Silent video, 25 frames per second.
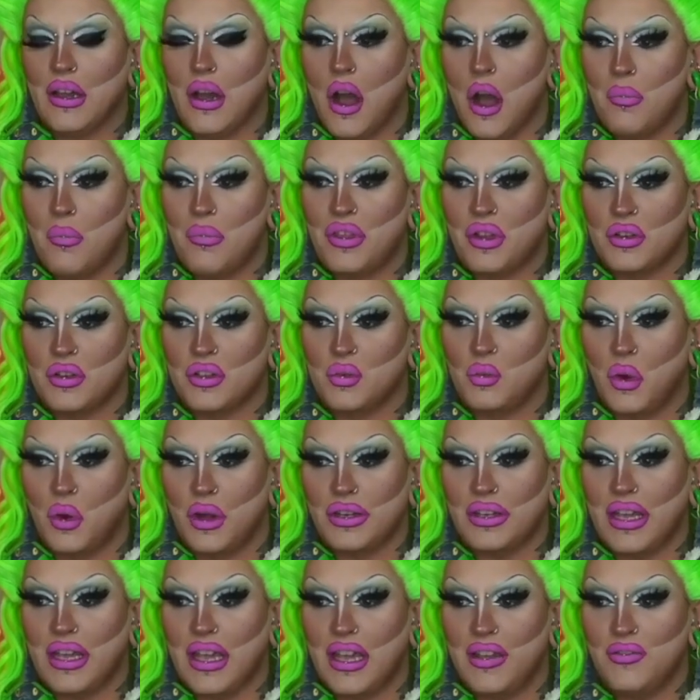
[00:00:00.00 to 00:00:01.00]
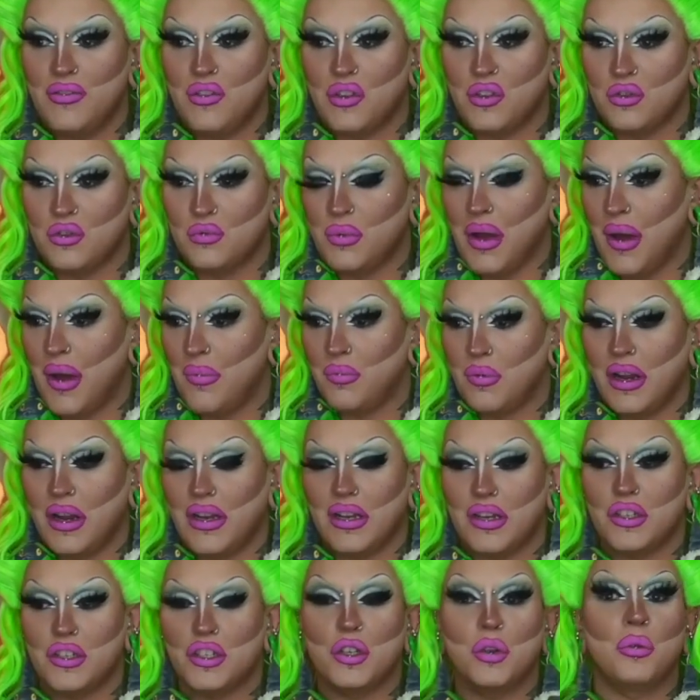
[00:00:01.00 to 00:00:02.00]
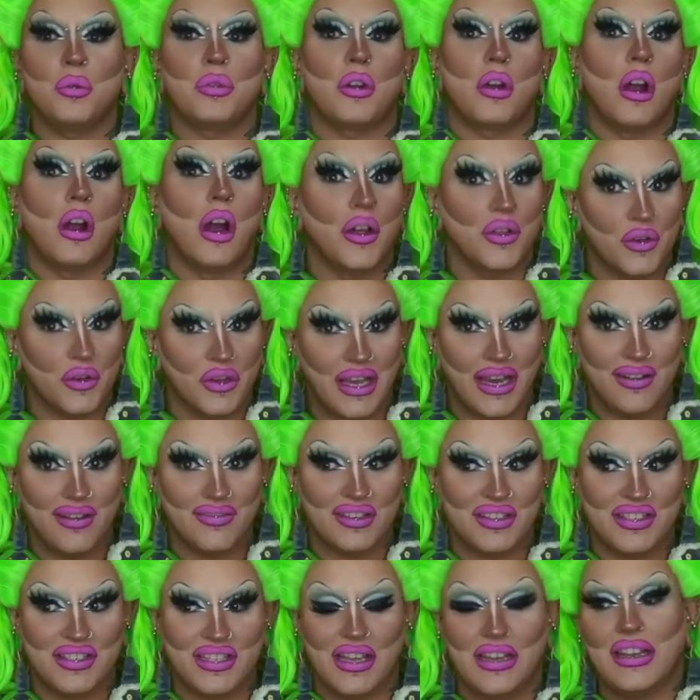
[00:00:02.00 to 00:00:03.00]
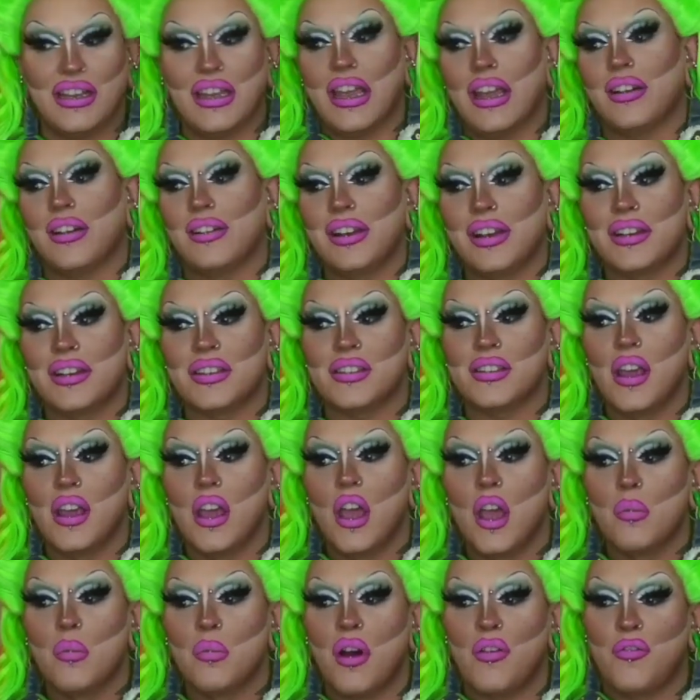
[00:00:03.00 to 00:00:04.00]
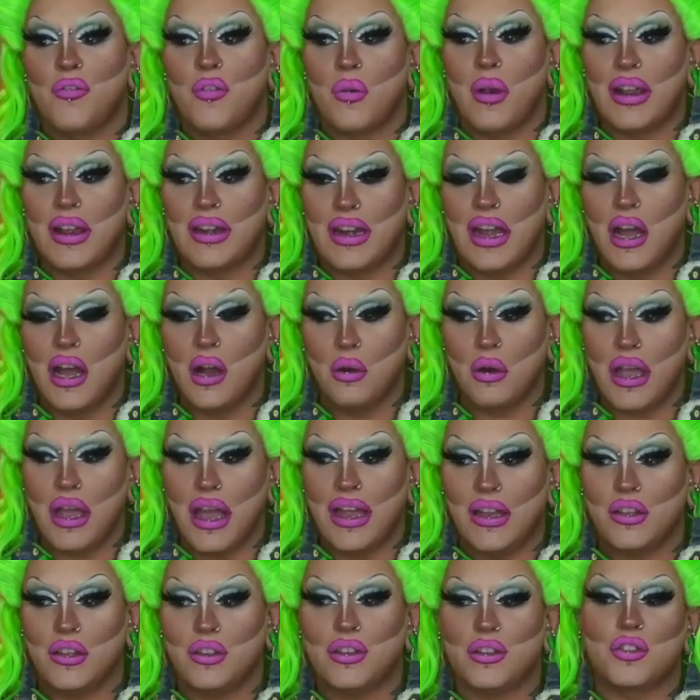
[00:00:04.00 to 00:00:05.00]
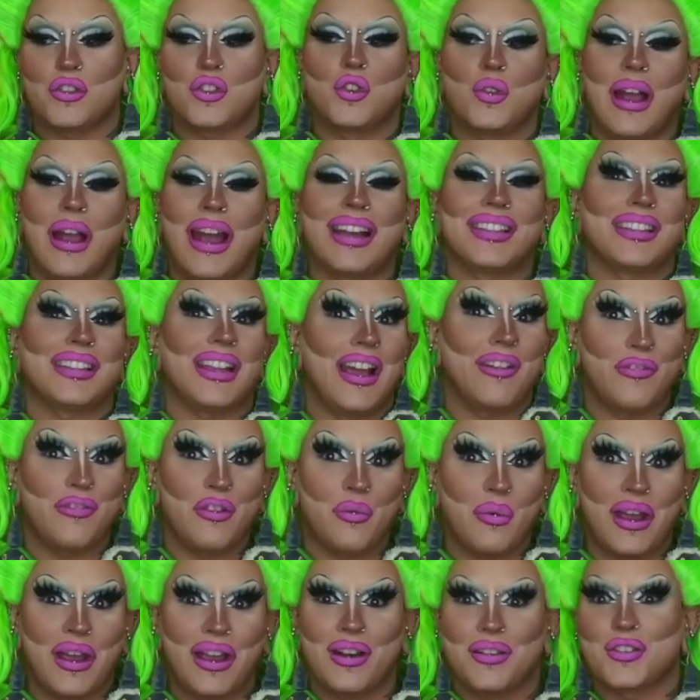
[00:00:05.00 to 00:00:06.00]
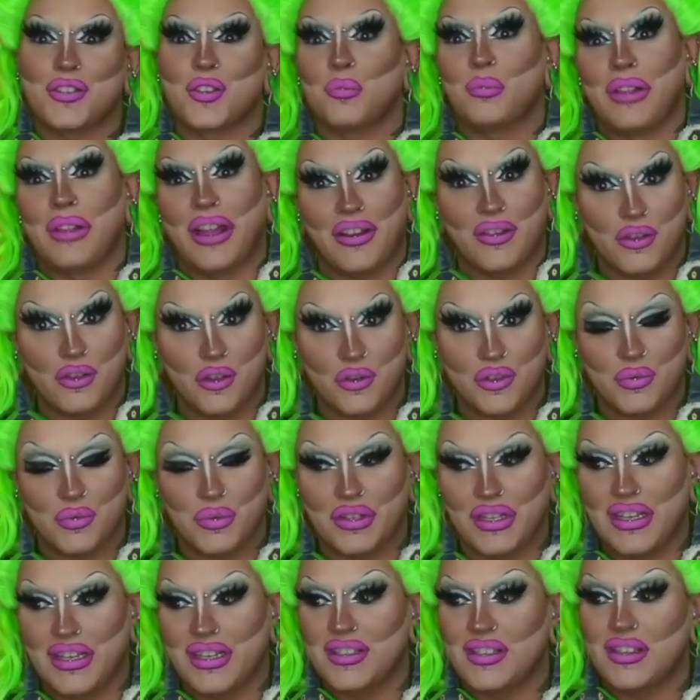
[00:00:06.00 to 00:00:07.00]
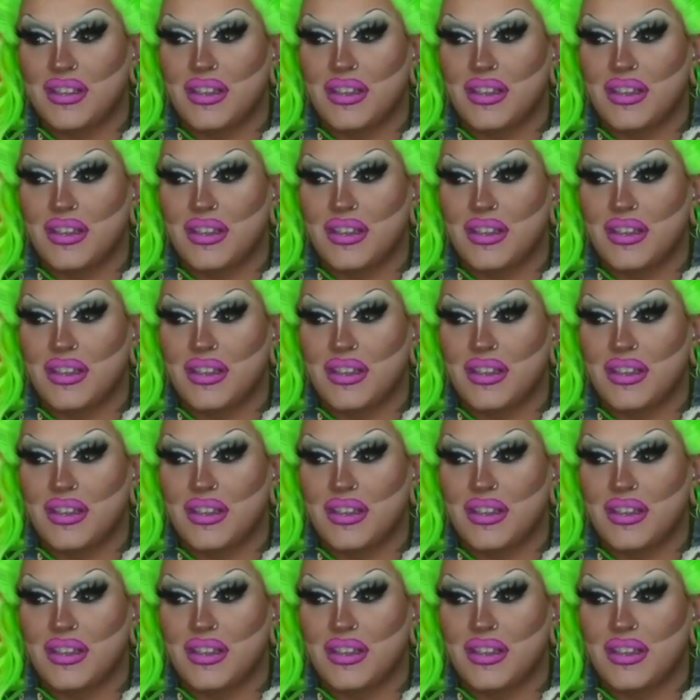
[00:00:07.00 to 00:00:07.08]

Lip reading: there's one cave you can pop right into. There are other caves in sandy areas, but for right now, there's grass everywhere, so Plant Cloak's really easy to